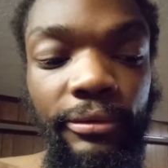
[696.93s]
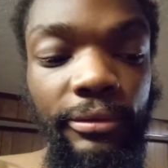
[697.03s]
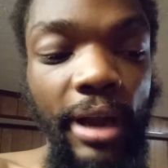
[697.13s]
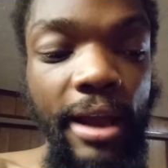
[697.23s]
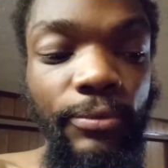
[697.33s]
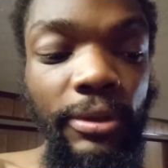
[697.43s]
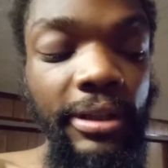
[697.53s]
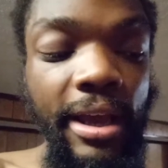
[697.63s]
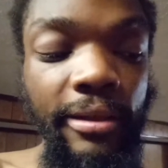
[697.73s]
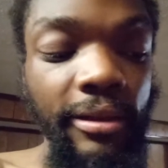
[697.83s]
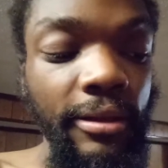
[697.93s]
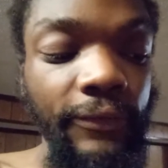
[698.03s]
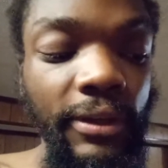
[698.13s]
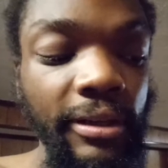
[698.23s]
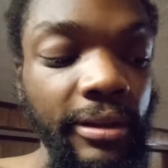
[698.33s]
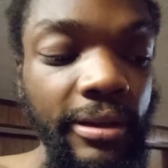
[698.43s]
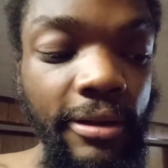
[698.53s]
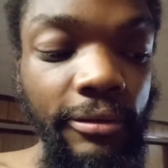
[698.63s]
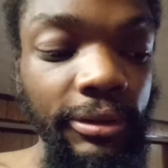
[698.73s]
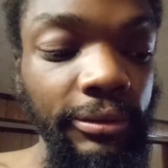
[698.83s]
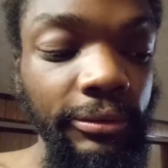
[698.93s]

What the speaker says: I really can't think of anything else.